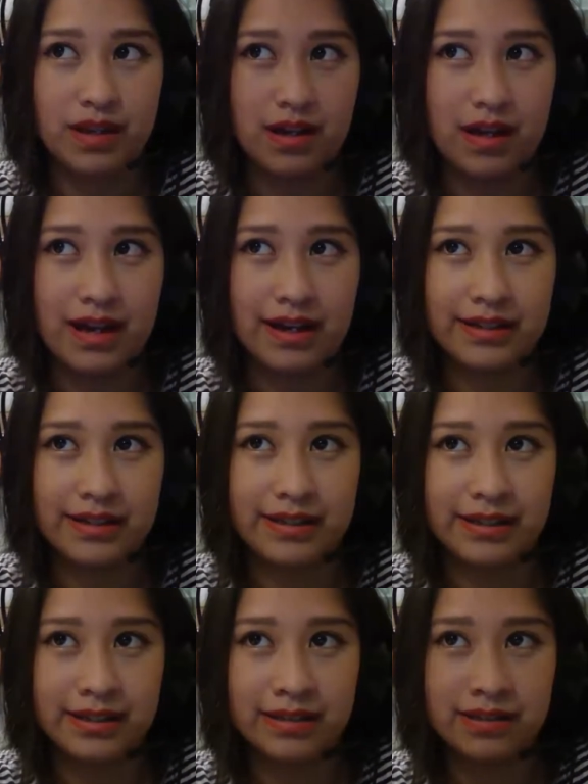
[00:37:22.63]

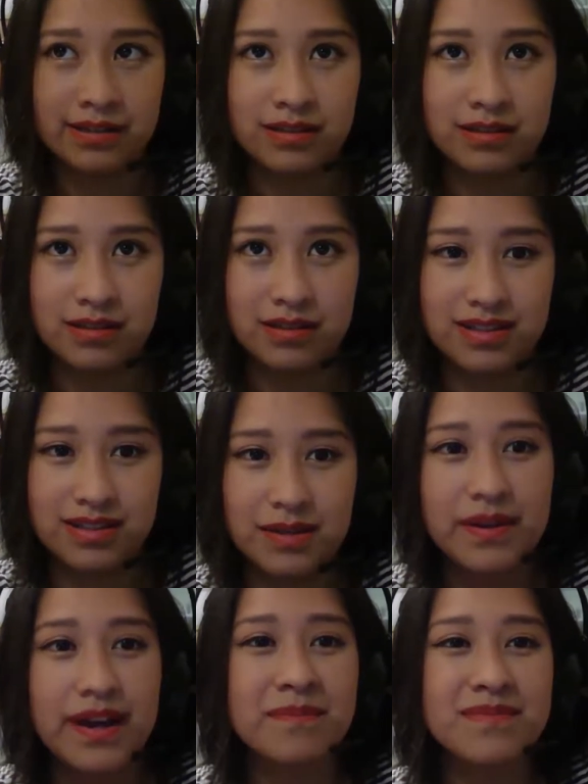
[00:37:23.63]
I
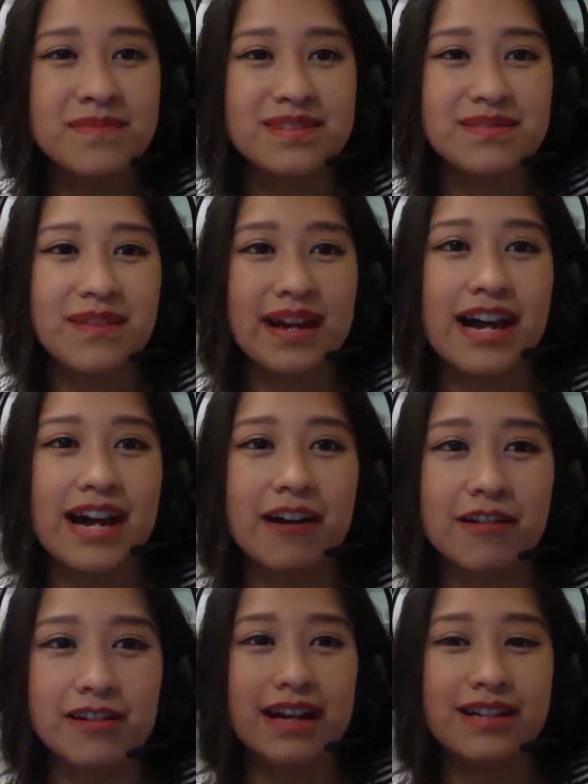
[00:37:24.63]
sometimes my
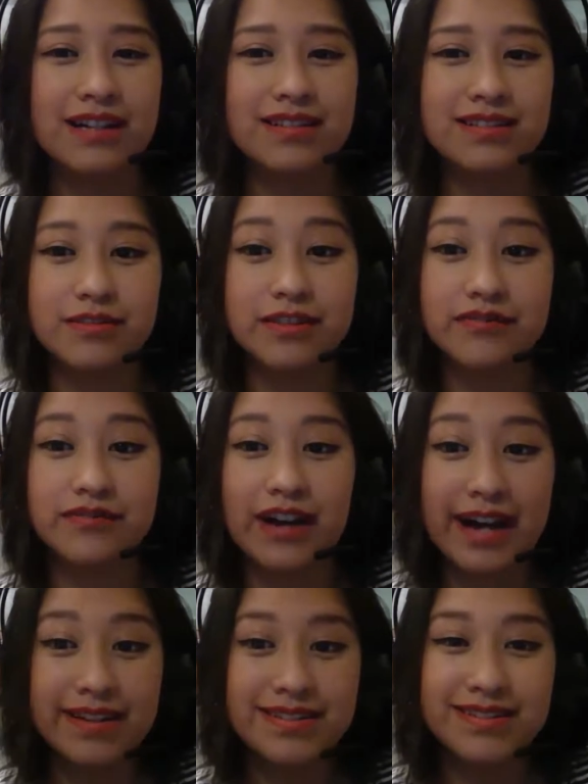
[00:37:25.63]
hourglass goes
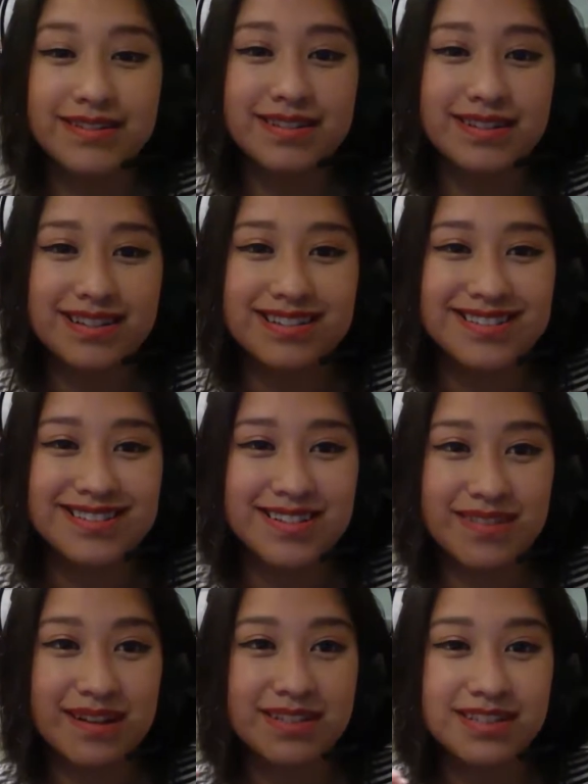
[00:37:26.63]
fast,
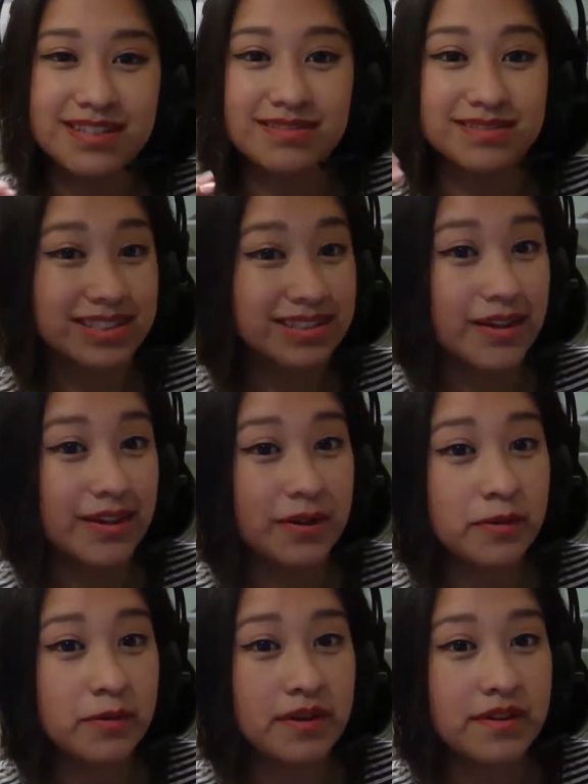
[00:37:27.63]
sometimes it goes
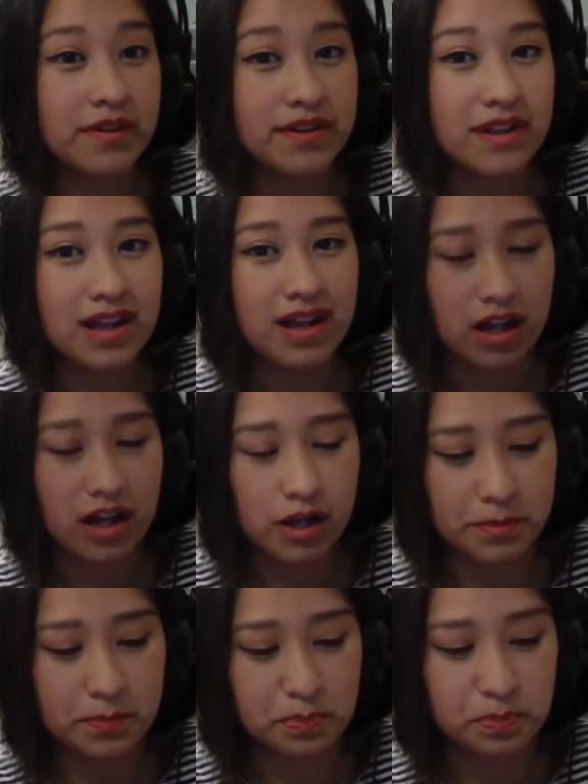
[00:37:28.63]
slow.
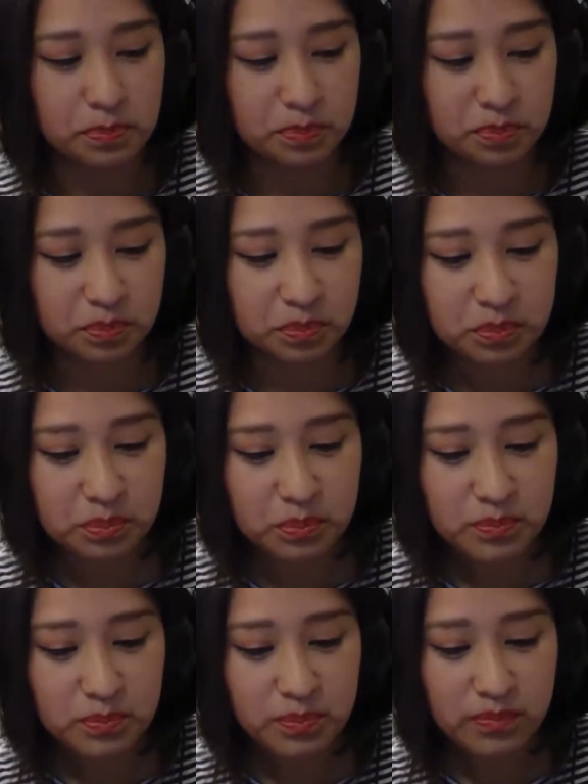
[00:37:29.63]
Um
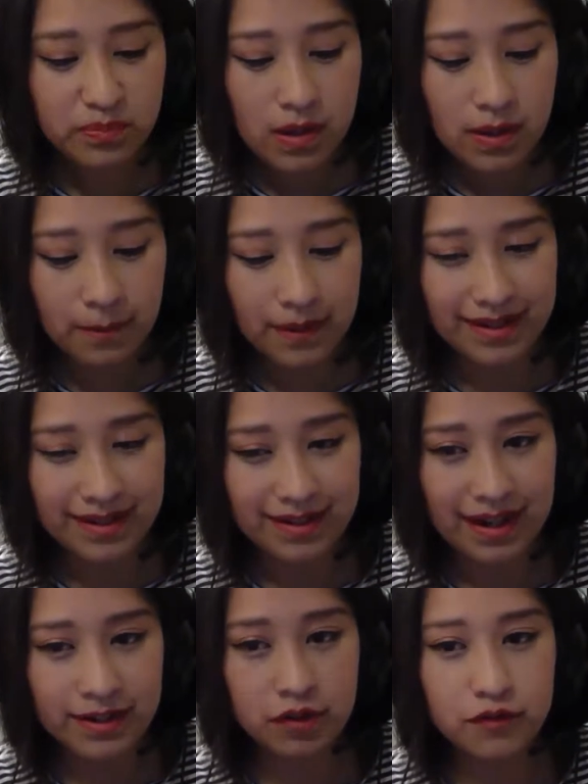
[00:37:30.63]
but
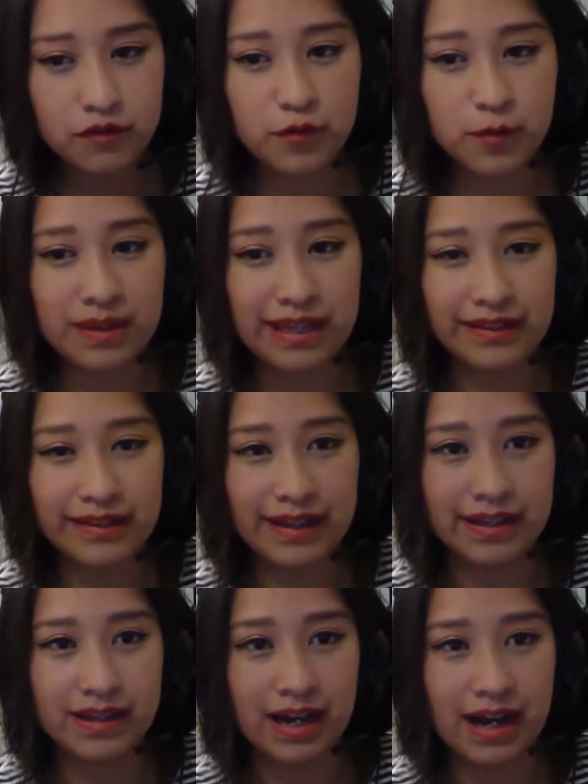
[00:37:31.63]
I know for me, like
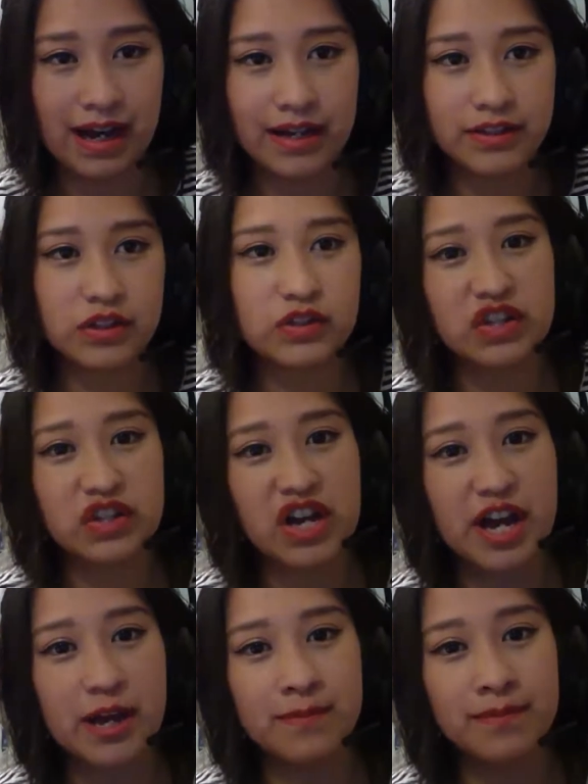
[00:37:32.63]
I took
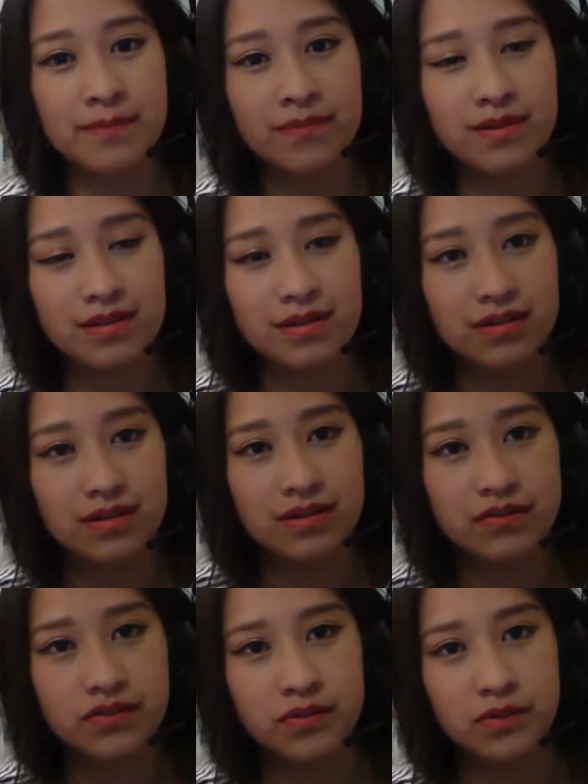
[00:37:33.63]
time
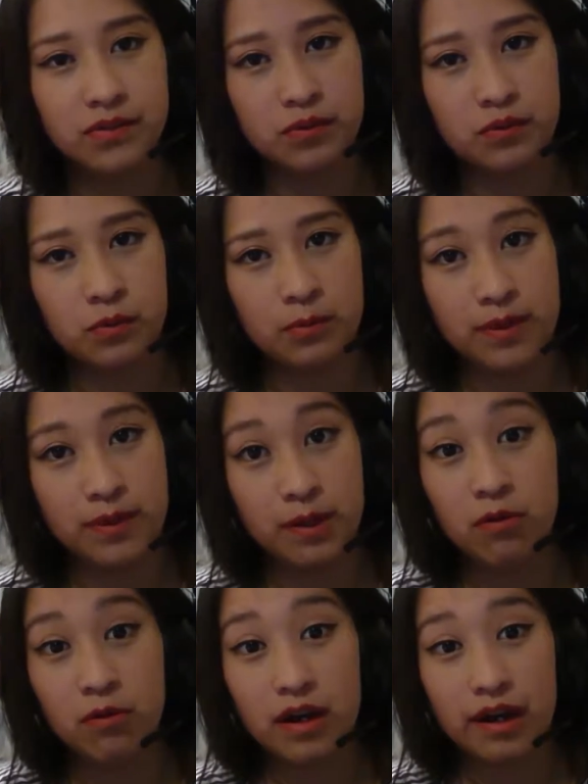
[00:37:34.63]
to be
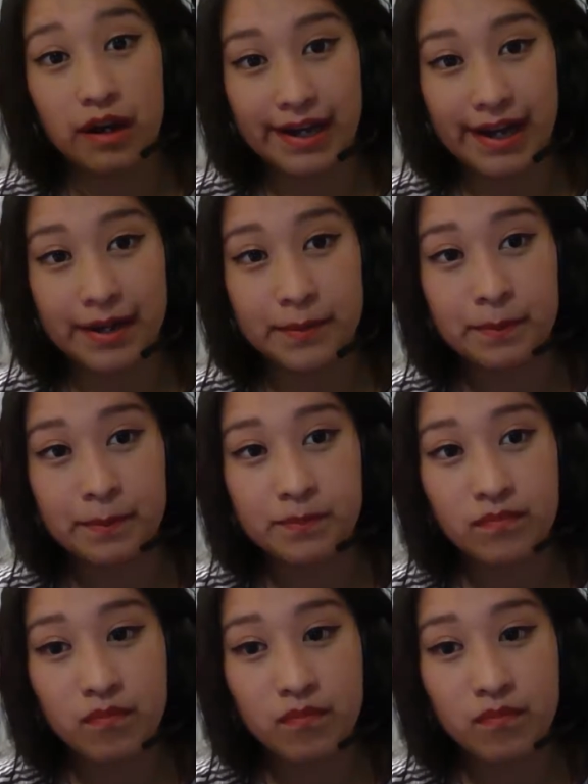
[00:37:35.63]
where I am,